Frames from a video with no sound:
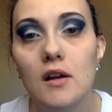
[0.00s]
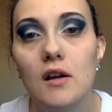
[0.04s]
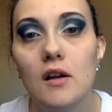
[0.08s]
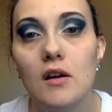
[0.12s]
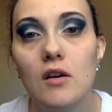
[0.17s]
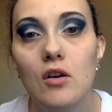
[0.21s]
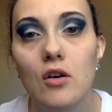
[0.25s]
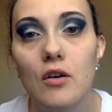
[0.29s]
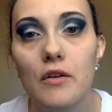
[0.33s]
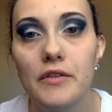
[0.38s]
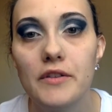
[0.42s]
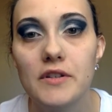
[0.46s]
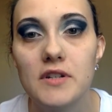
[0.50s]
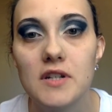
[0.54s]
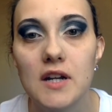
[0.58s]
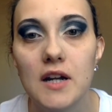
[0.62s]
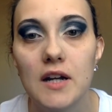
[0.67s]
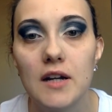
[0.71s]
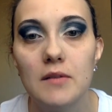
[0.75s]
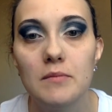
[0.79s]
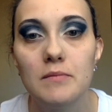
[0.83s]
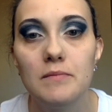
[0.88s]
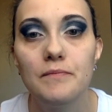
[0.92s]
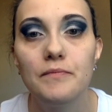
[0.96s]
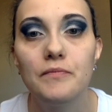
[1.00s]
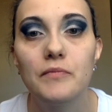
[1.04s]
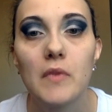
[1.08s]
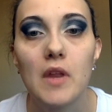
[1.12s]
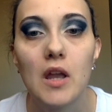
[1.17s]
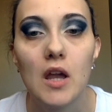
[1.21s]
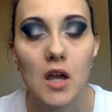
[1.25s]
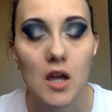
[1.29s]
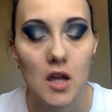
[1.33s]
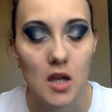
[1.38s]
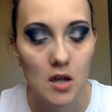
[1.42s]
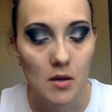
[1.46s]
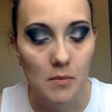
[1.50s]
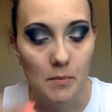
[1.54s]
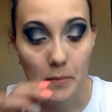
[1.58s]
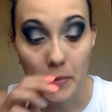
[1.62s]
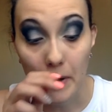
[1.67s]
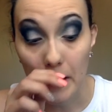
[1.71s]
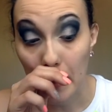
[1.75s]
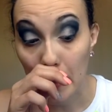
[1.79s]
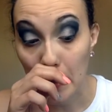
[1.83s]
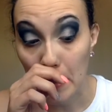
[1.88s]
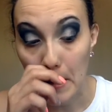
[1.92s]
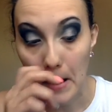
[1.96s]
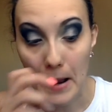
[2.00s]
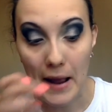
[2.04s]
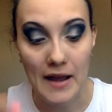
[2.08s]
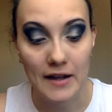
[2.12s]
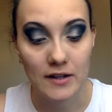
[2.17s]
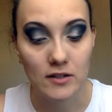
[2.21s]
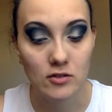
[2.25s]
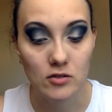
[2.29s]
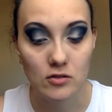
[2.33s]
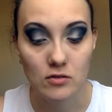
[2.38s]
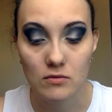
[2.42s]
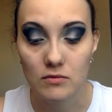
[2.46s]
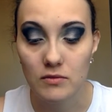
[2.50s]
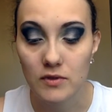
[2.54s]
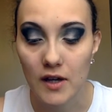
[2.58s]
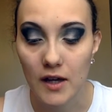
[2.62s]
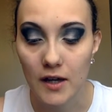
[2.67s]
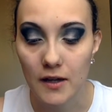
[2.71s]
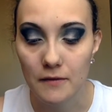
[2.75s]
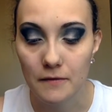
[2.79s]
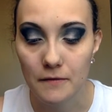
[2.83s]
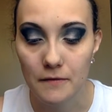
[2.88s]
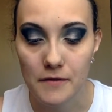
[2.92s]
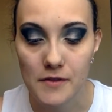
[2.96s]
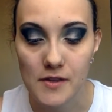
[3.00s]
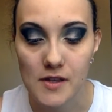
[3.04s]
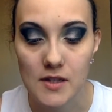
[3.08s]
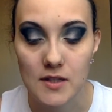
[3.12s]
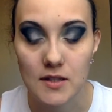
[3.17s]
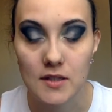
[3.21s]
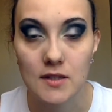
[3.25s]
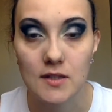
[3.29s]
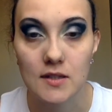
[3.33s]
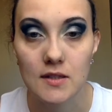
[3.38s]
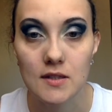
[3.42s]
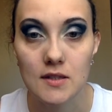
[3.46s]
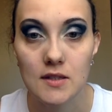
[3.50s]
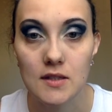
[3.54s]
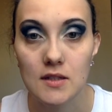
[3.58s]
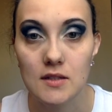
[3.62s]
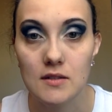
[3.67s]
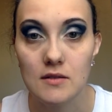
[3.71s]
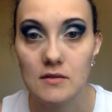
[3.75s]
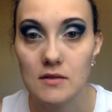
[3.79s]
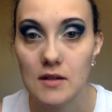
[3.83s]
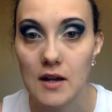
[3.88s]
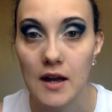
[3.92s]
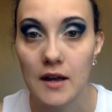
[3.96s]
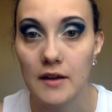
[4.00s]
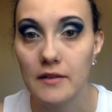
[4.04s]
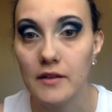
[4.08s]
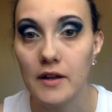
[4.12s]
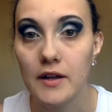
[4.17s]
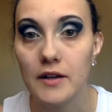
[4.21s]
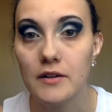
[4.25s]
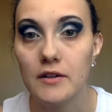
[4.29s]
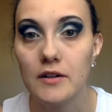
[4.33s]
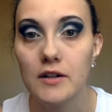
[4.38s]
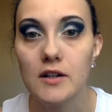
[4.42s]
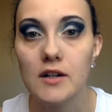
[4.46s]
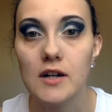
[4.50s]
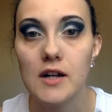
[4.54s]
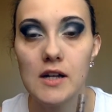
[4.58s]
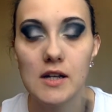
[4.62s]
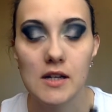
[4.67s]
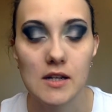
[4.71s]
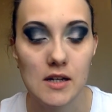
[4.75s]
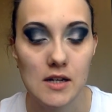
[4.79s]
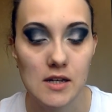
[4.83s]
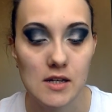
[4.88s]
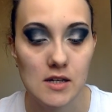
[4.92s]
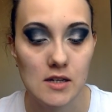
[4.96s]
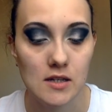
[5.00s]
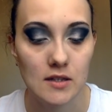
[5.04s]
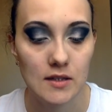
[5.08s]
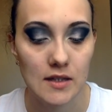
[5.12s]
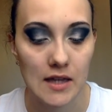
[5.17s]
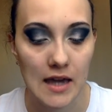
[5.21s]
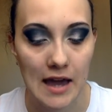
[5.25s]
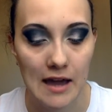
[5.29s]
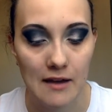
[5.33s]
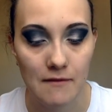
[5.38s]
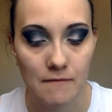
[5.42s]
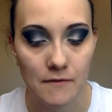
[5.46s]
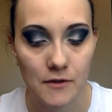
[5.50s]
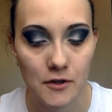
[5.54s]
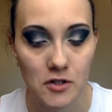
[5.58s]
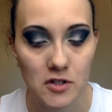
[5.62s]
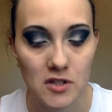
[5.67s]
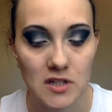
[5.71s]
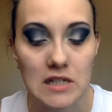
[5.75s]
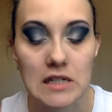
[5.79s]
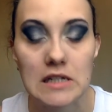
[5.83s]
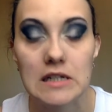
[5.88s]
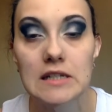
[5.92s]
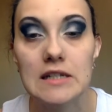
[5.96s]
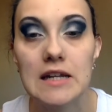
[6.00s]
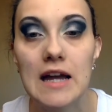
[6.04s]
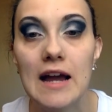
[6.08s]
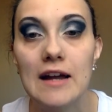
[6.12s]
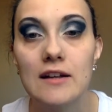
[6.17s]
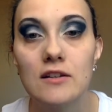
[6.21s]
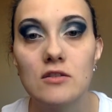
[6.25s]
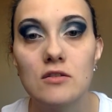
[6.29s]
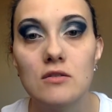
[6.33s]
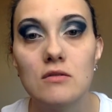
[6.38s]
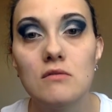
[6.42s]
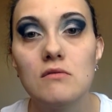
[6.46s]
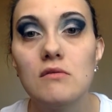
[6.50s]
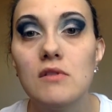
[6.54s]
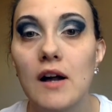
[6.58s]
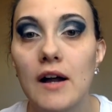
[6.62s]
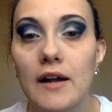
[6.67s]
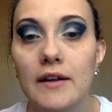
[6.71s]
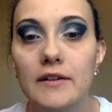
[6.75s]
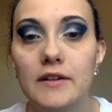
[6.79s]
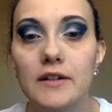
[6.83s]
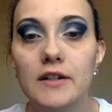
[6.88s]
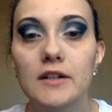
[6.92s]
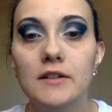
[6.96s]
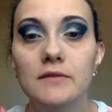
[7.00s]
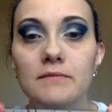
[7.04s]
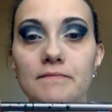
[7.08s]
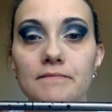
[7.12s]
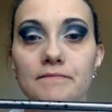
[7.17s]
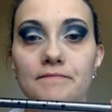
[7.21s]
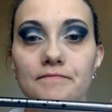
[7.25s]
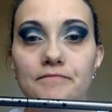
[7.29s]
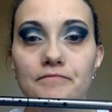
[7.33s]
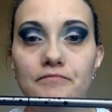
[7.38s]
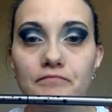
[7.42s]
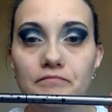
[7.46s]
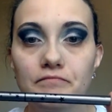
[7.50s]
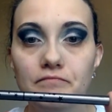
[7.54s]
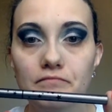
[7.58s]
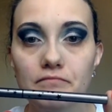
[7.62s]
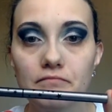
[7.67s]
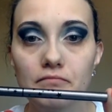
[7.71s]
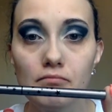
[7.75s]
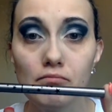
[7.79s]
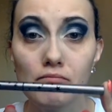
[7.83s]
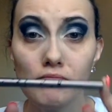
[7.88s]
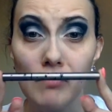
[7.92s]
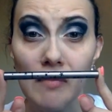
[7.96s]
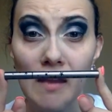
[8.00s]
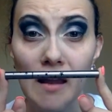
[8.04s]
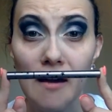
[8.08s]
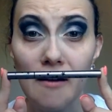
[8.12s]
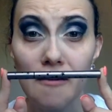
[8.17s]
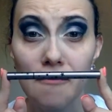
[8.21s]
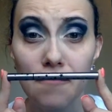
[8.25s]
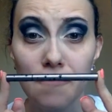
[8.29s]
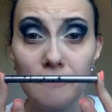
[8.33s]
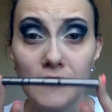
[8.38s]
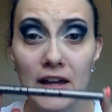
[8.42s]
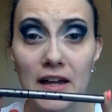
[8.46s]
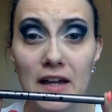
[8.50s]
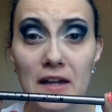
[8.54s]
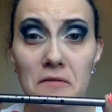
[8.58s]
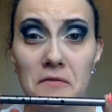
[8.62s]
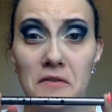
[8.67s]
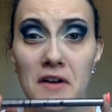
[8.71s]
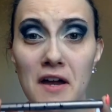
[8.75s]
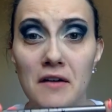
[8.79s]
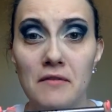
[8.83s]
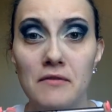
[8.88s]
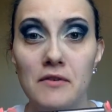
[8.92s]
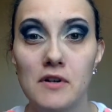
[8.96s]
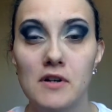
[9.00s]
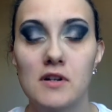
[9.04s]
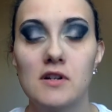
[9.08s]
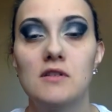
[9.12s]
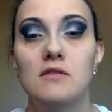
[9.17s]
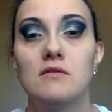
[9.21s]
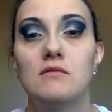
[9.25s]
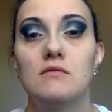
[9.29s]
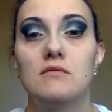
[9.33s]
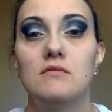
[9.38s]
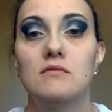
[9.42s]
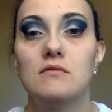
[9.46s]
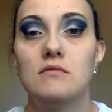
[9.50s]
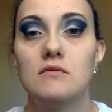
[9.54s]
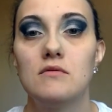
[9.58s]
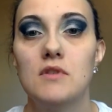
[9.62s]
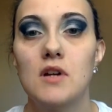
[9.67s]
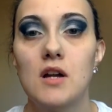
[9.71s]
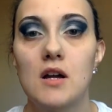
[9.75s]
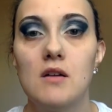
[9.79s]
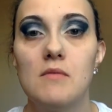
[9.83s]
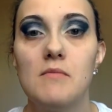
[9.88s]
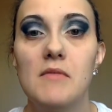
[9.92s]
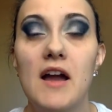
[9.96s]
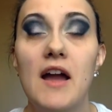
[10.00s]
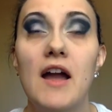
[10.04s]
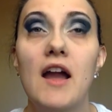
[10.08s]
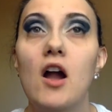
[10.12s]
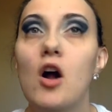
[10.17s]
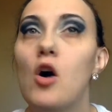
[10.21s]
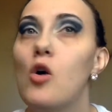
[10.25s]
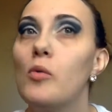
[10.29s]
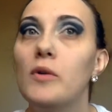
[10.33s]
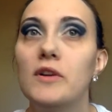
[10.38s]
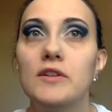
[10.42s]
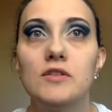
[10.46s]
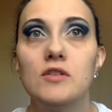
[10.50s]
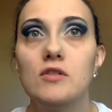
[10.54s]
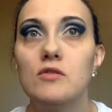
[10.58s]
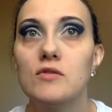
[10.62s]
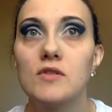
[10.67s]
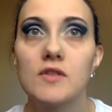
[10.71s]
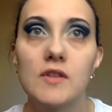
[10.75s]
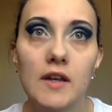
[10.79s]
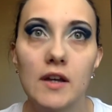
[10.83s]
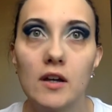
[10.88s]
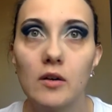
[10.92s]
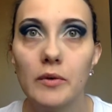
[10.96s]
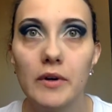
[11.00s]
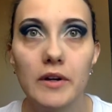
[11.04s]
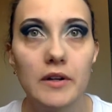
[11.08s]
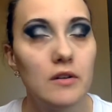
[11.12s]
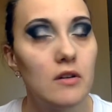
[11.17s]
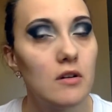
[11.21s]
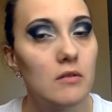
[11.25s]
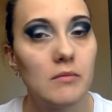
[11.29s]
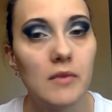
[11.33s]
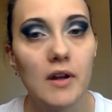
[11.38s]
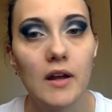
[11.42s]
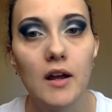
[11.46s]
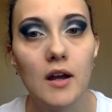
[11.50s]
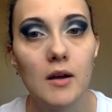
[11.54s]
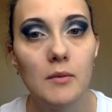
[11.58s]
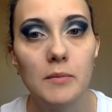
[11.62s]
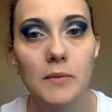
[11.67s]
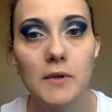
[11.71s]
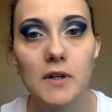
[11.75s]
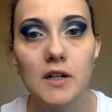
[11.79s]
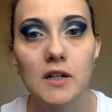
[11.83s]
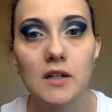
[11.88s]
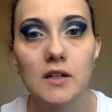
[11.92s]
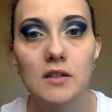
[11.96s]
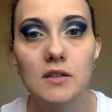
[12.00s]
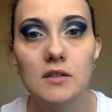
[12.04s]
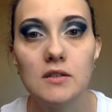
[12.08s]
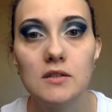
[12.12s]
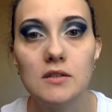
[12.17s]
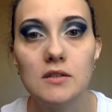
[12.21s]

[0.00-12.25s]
all the time. But I do love this eyeliner. It is Kat Von D Tattoo Liner. Fave ever. I always use liquid on my upper